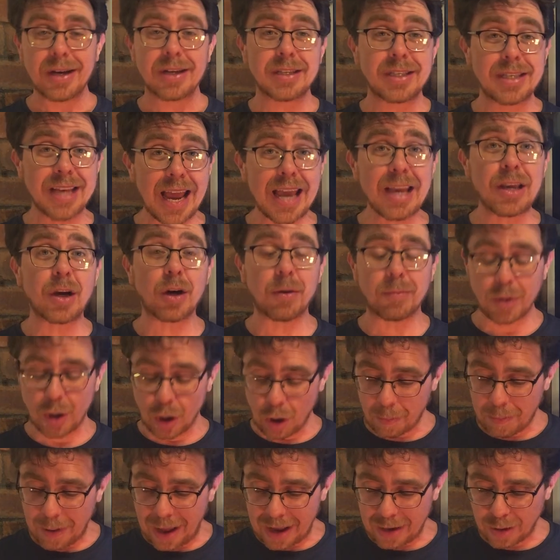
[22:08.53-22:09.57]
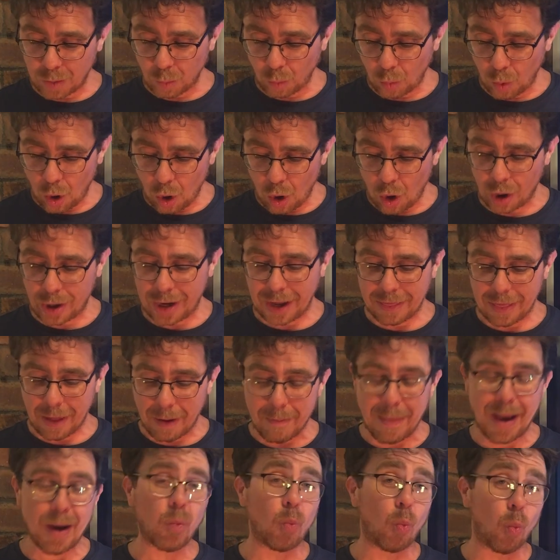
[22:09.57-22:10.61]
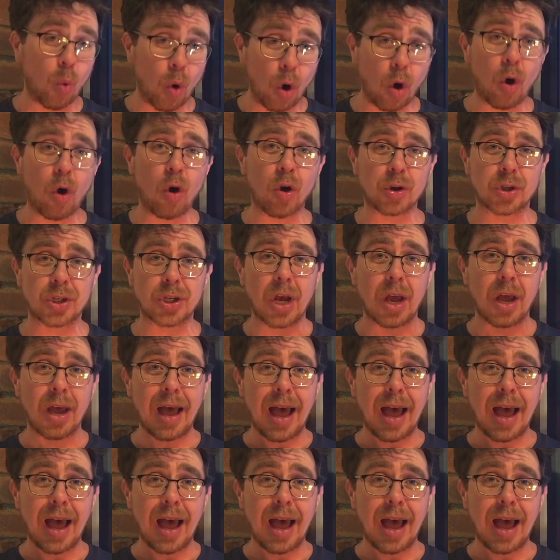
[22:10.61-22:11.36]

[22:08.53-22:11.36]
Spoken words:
take up your bed and walk. And the man walked